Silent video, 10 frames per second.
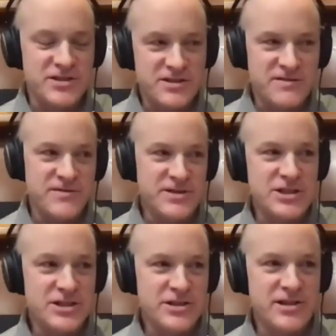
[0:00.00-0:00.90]
There are the
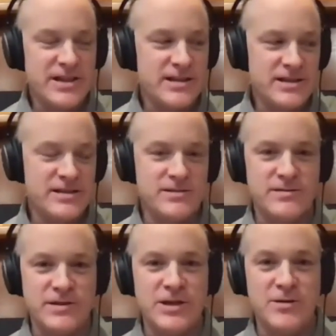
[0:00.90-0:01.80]
physicians that are like, this is,
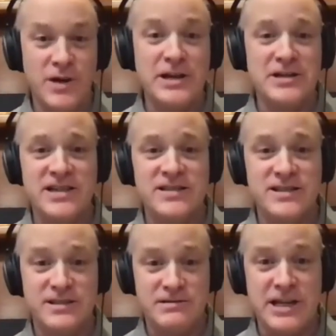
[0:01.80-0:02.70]
recognize
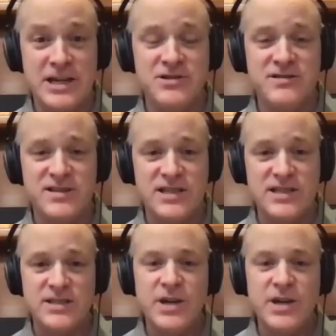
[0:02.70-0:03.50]
this danger to the system.